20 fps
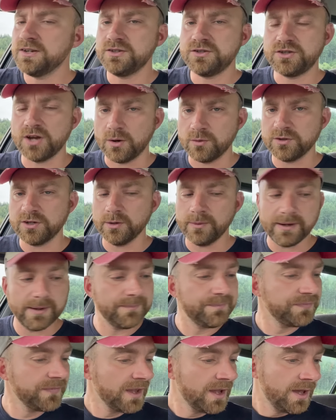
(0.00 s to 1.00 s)
Don't do it.
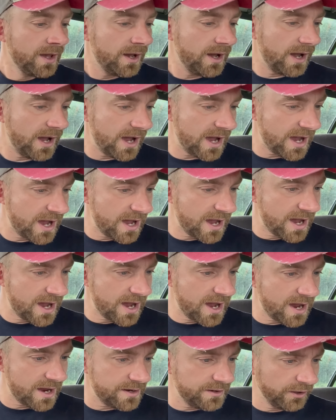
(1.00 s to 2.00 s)

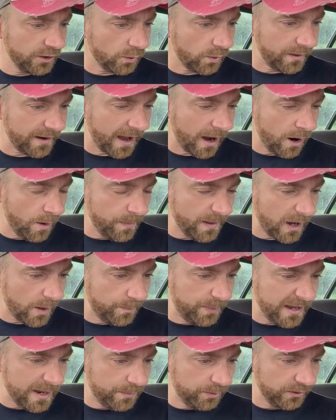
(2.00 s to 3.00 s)
Uh, another one. How about
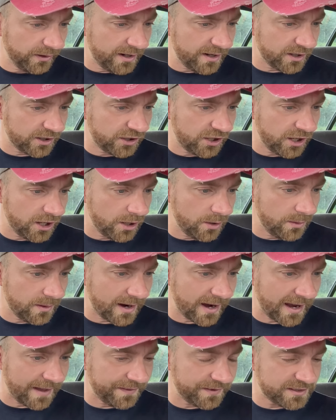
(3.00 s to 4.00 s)
people in a queue
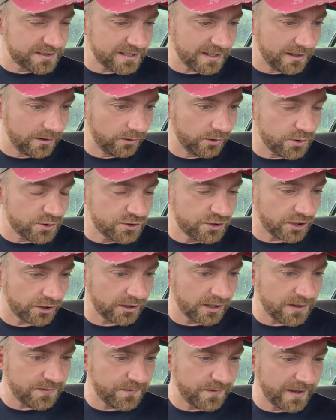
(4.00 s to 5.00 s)
at the till who
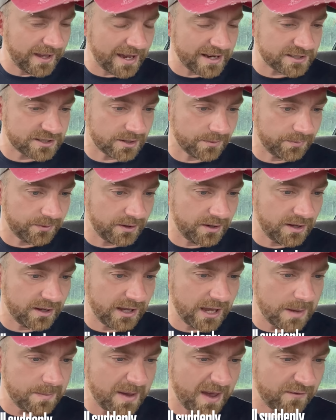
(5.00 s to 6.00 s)
suddenly forget something and
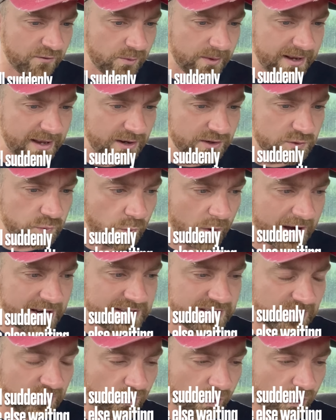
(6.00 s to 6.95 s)
keep everybody else waiting